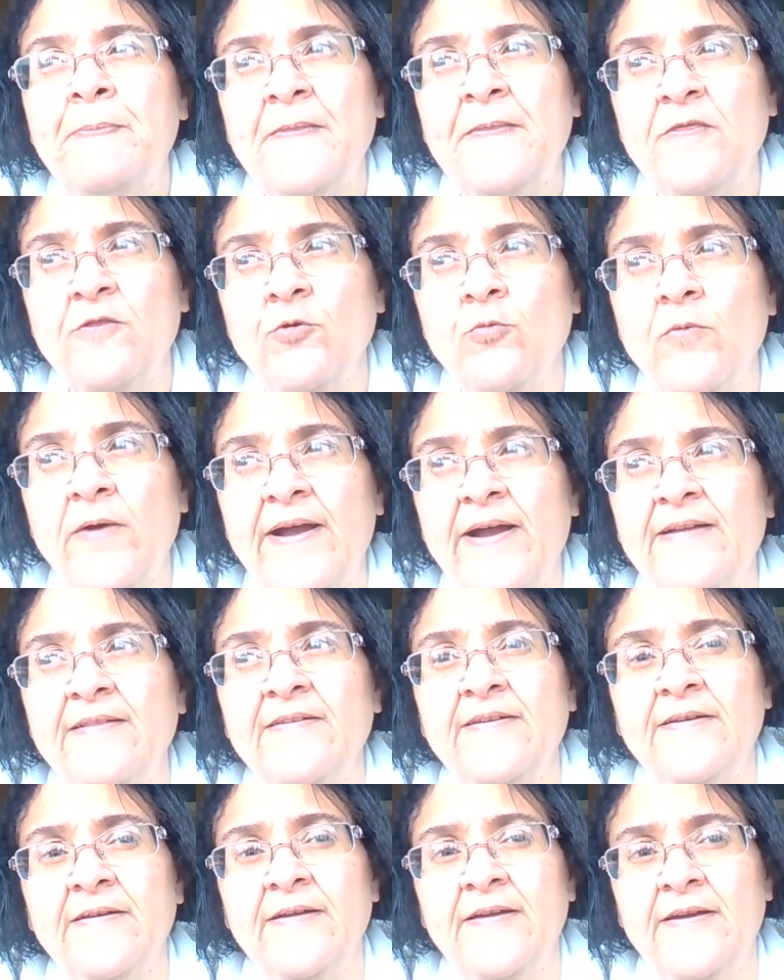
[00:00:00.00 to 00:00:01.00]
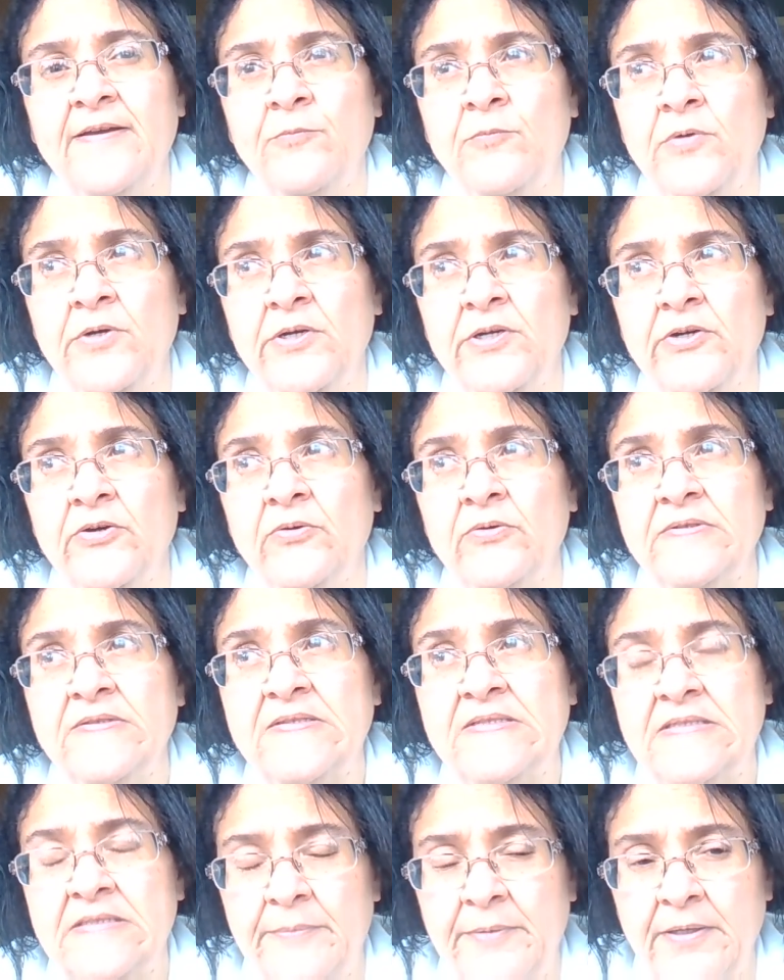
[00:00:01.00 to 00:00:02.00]
The Reglan will
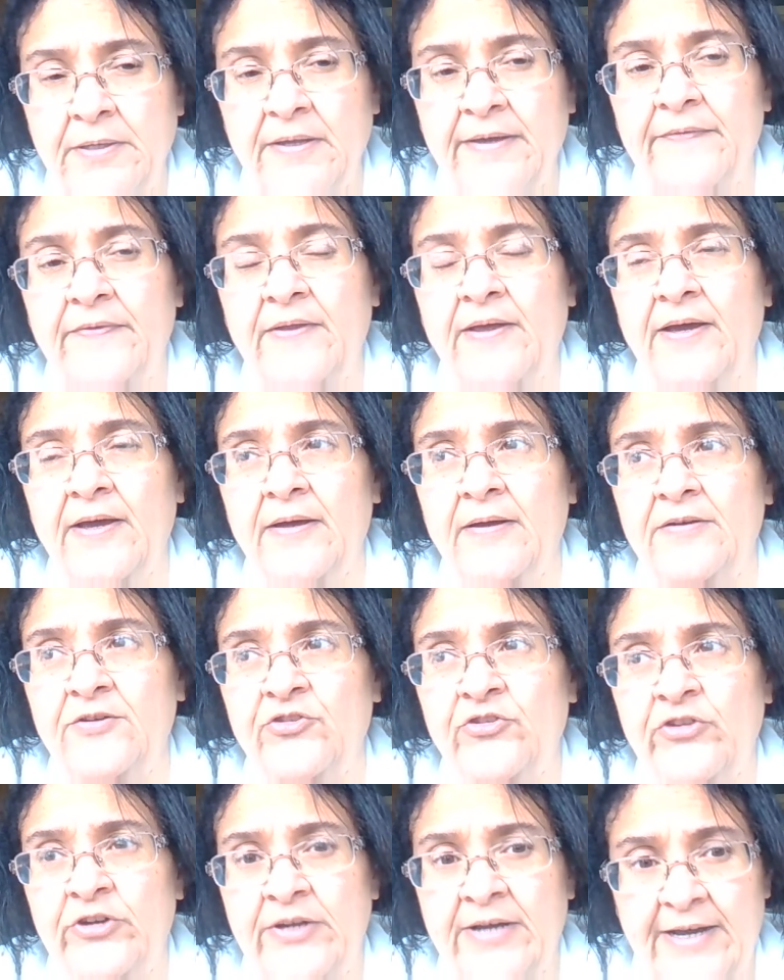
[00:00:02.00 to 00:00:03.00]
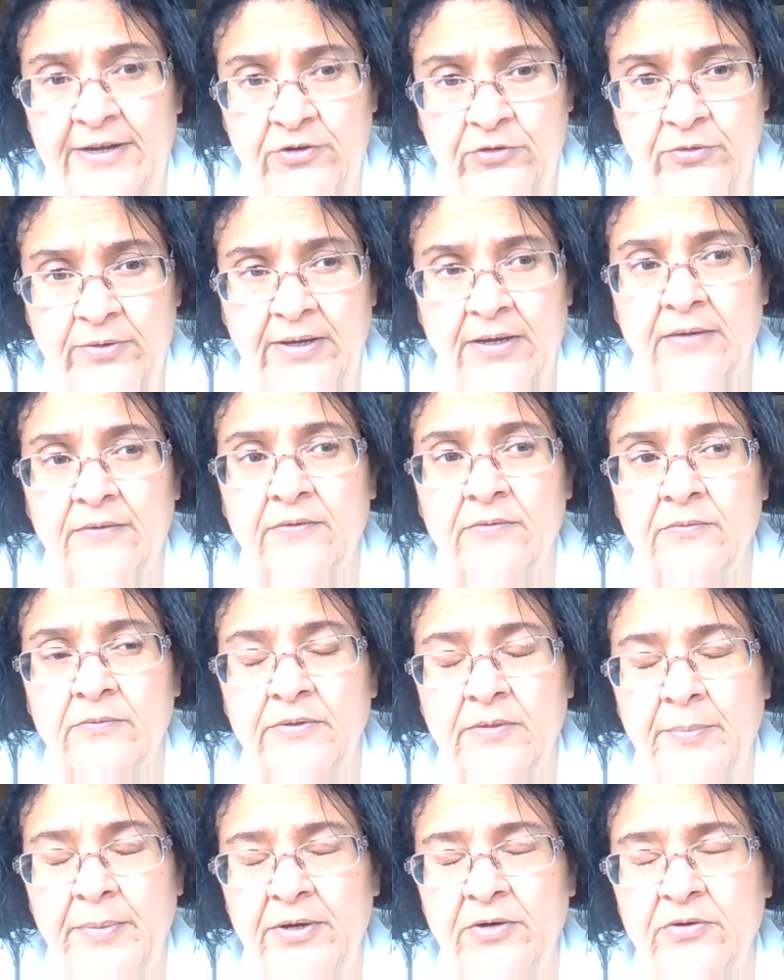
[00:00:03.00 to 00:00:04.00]
stimulate that GI tract with
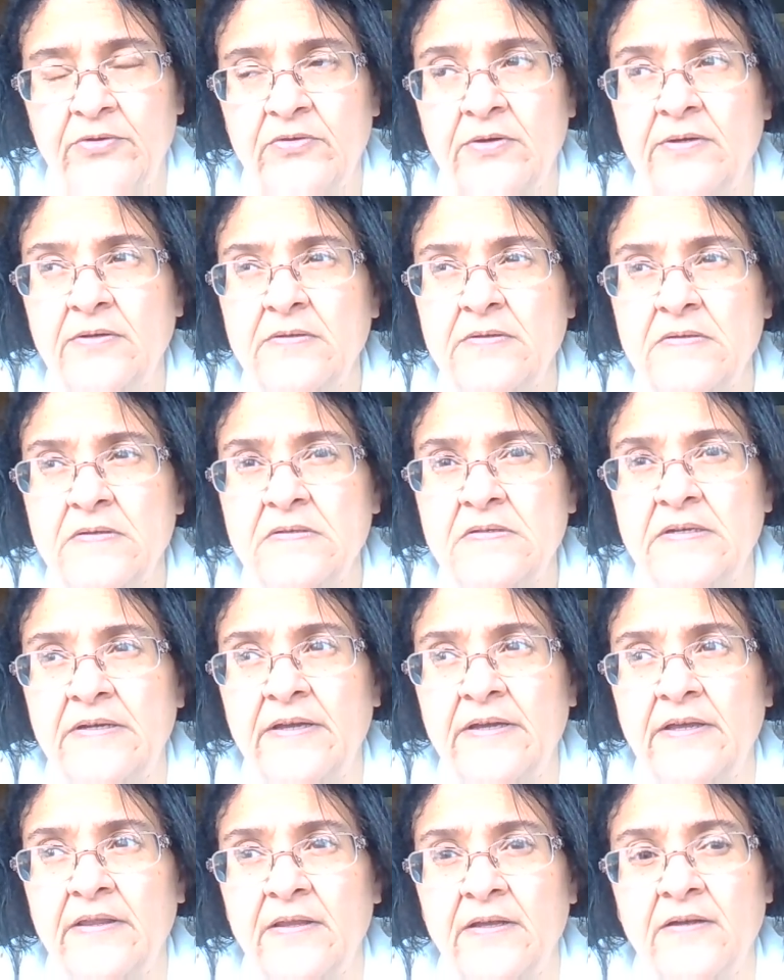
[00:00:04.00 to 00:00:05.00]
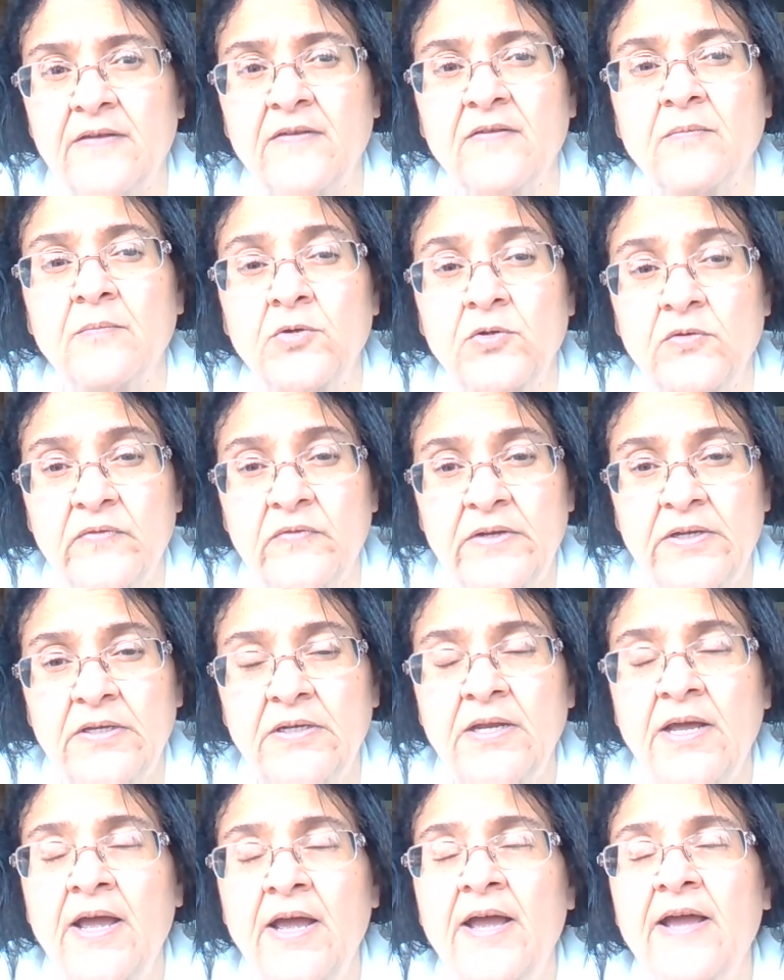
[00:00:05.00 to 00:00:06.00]
the peristalsis and get things moving,
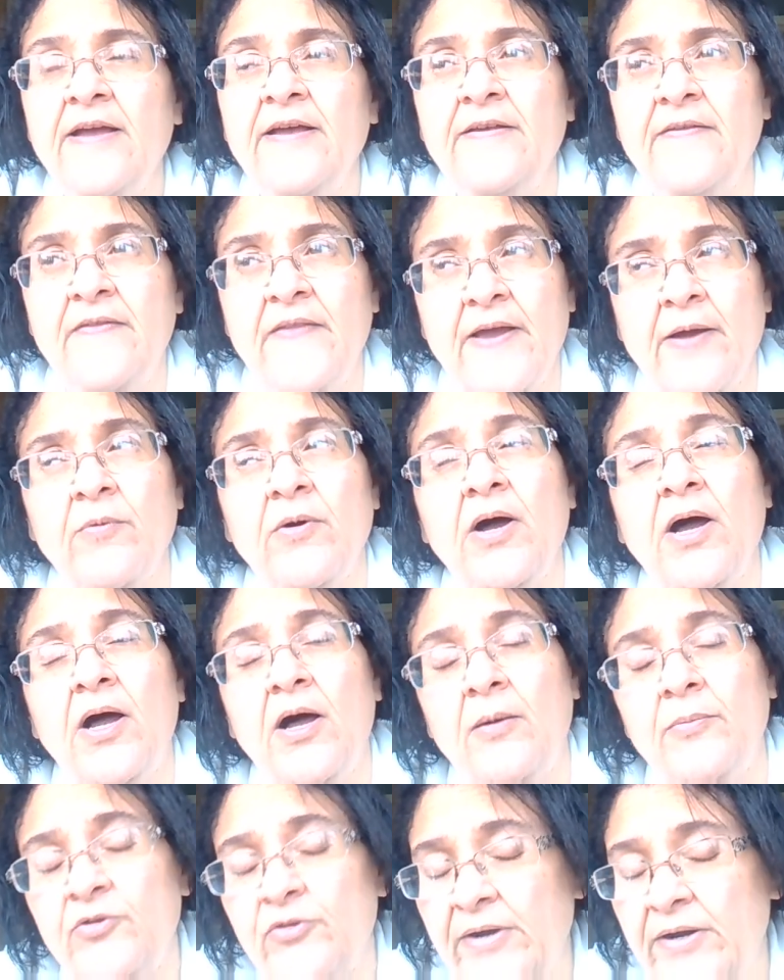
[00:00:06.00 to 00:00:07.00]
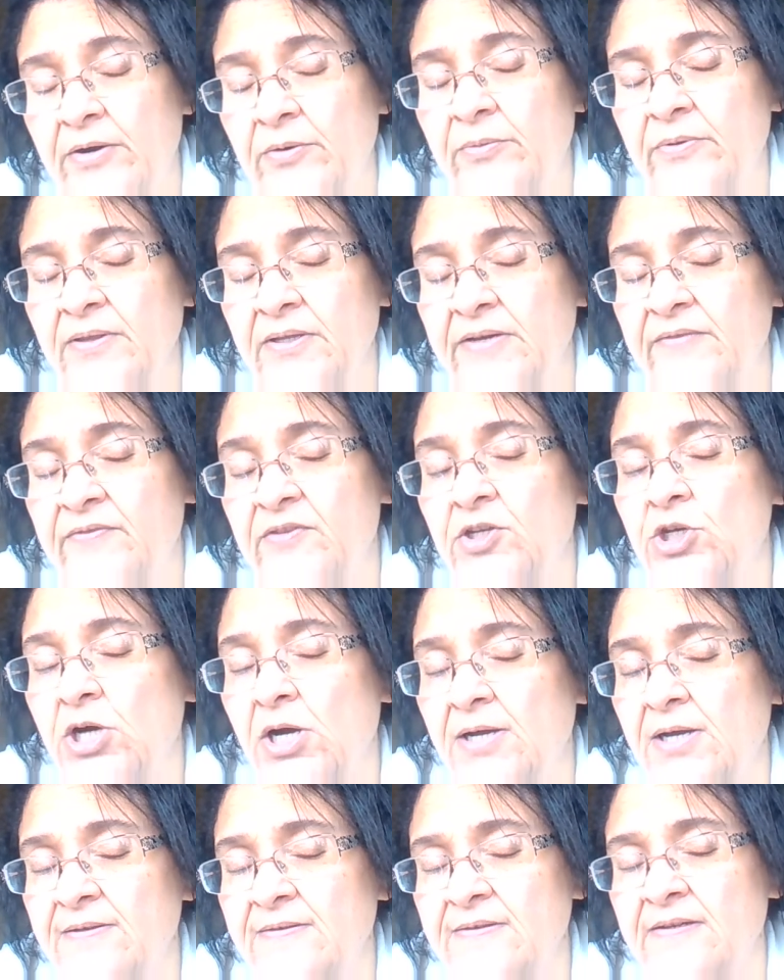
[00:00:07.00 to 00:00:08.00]
and that will help try to relieve the
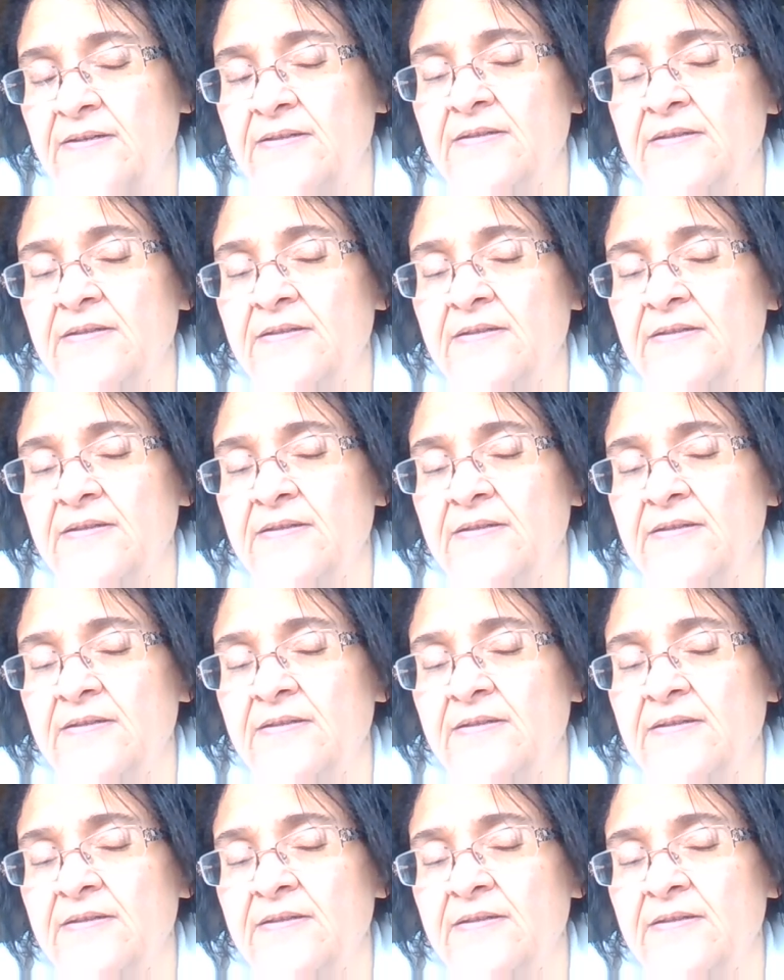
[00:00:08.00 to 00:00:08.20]
nausea.